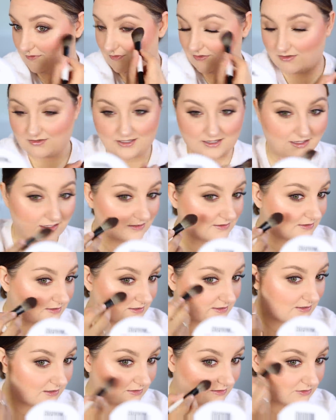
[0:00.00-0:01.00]
feel like
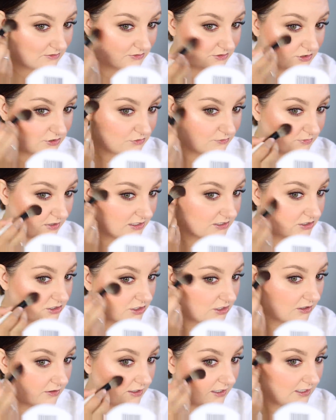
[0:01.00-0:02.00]
it's a little too
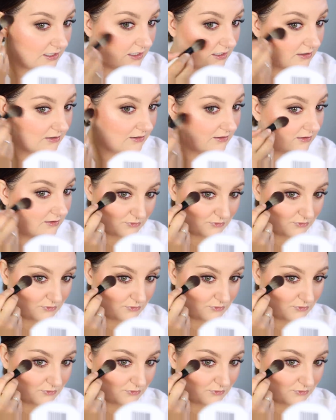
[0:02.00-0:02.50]
much already.